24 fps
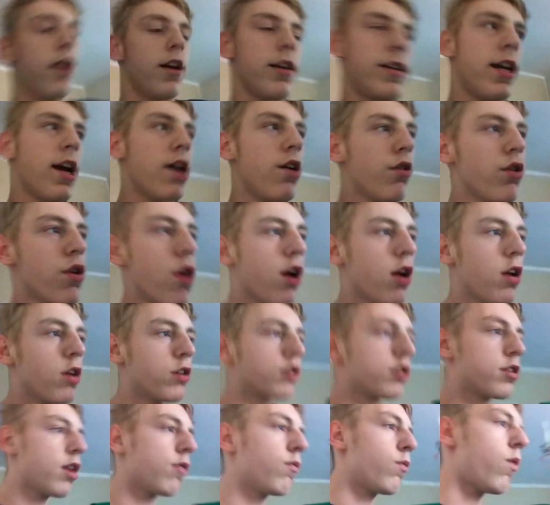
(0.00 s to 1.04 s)
Did I tell you I
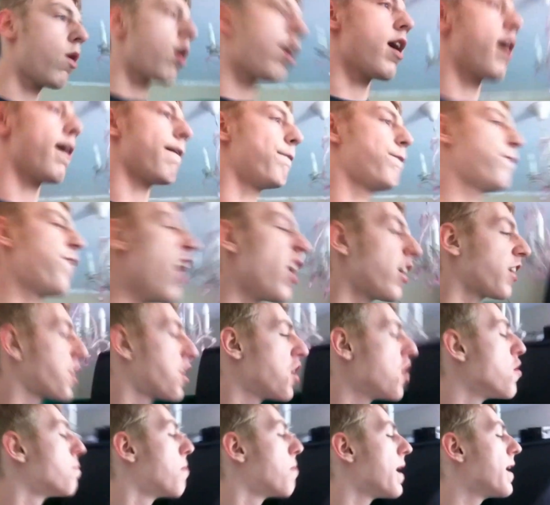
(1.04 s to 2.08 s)
lost a wire? And
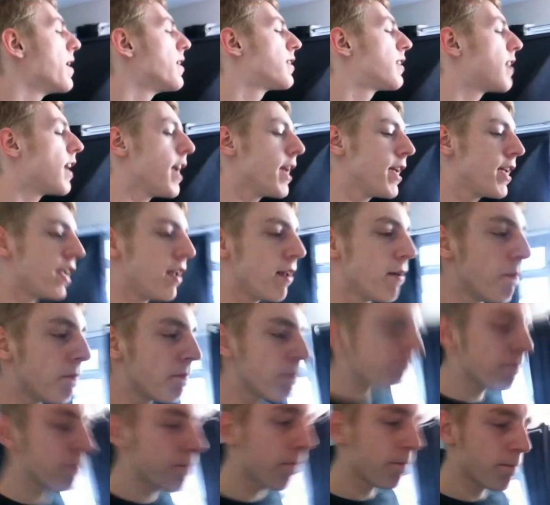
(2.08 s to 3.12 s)
fuck you, PC!
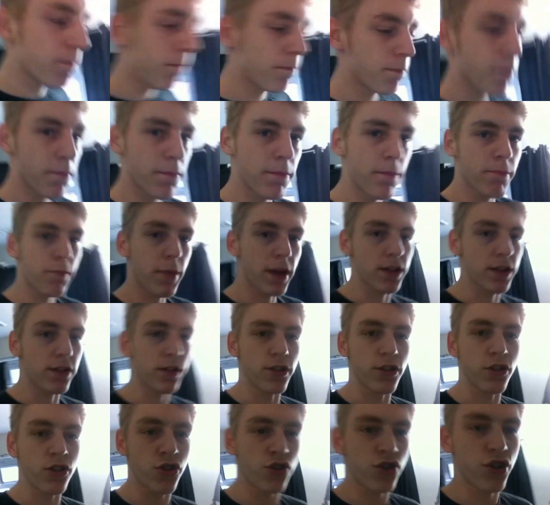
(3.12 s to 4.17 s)

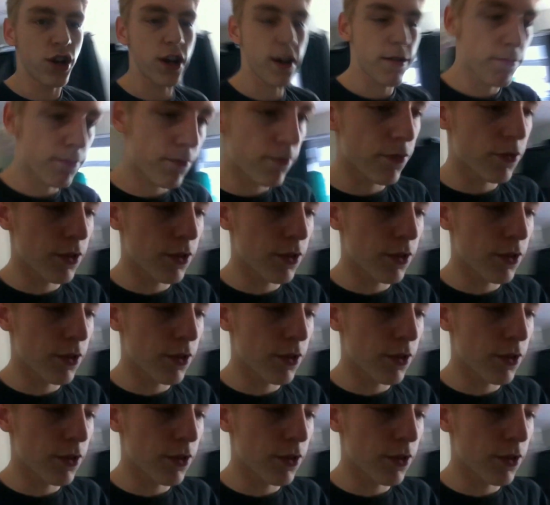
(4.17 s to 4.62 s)
Piece of shit.